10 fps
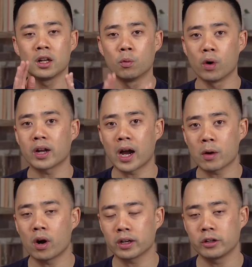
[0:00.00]
What I
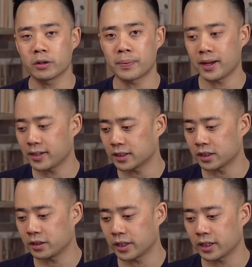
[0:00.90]
want you to pay
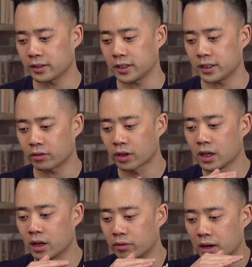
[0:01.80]
attention to here is
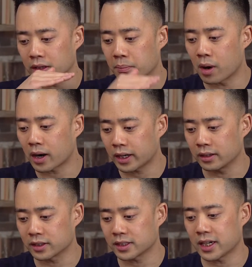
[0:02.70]
around the market
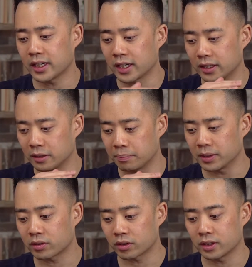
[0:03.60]
understanding and then the
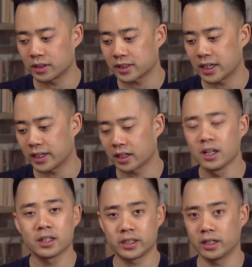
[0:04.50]
business understanding.
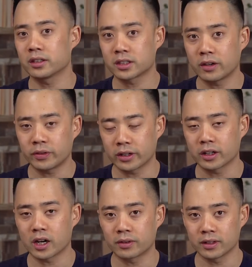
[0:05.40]
The other stuff you can
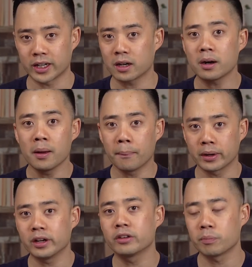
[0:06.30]
cover later, but
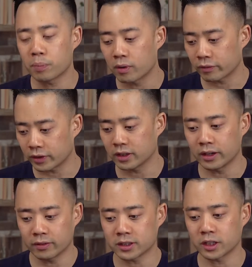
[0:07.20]
it is important for you to
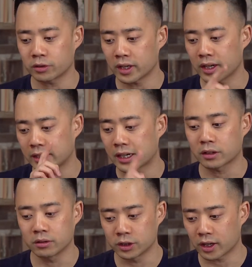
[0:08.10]
eventually create a
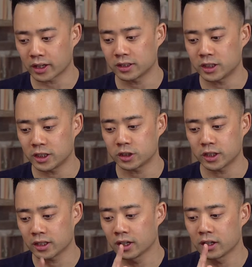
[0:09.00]
technical jargon cheat sheet